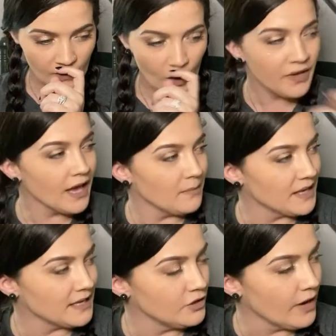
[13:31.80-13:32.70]
Oh yeah,
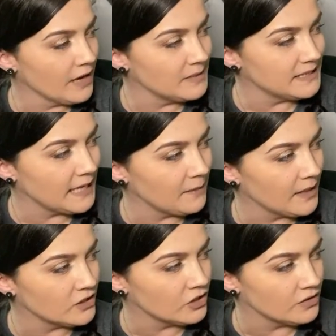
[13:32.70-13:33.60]
because you had me take
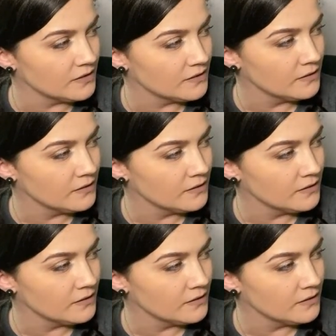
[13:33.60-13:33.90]
pictures